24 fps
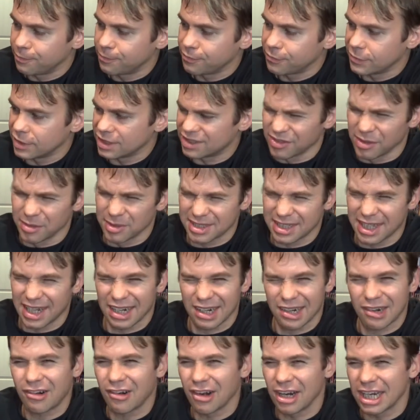this film is kind
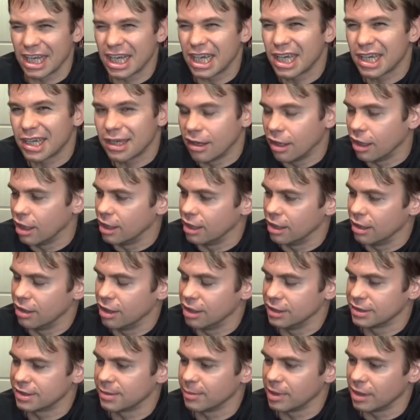of cruddy
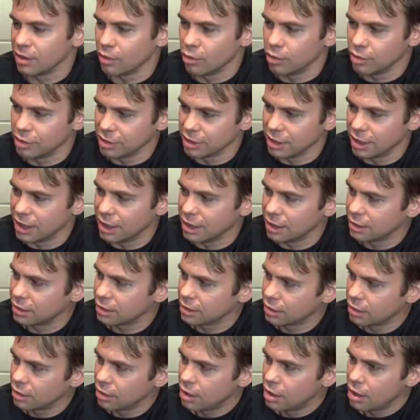on some of the
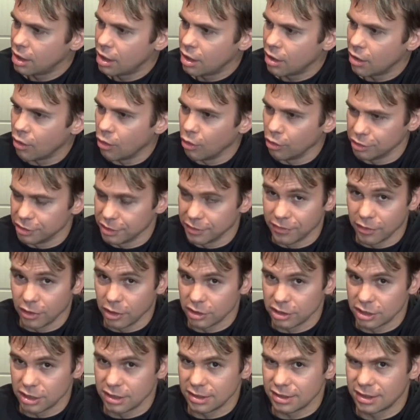older
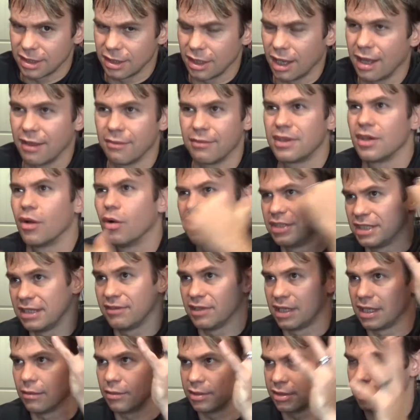versions. The old
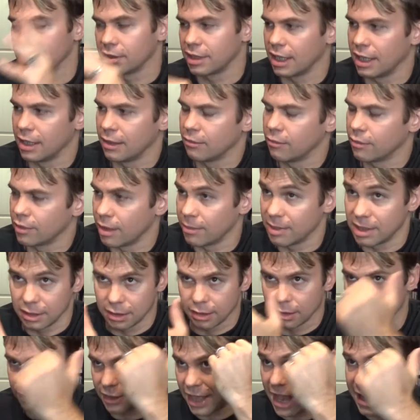DVD was okay. I mean,
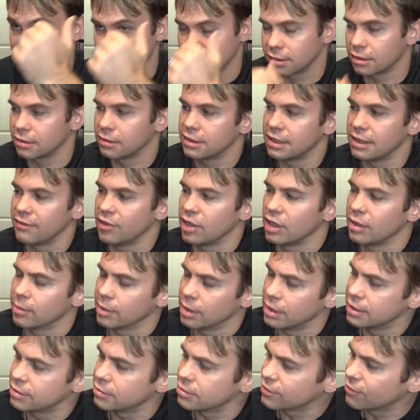the last DVD
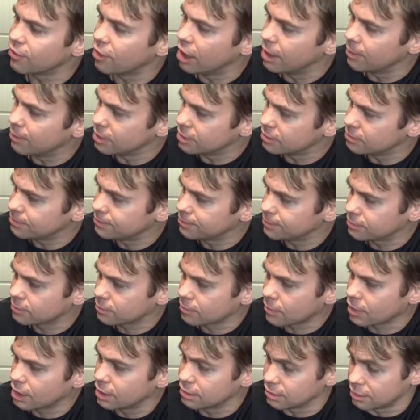release was fine, but
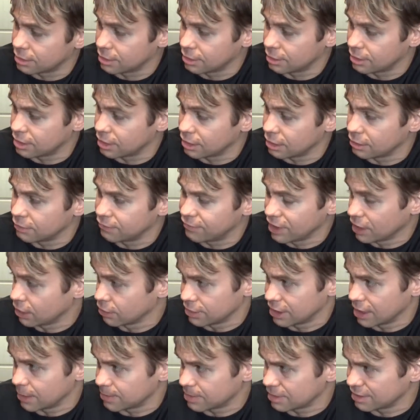the
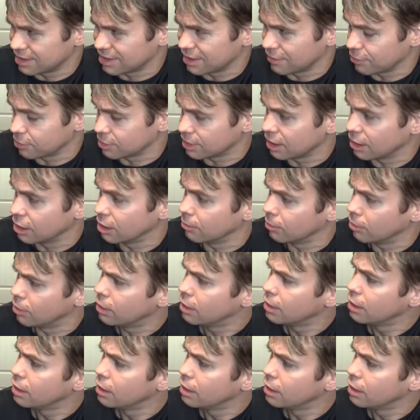videotapes and stuff were terrible.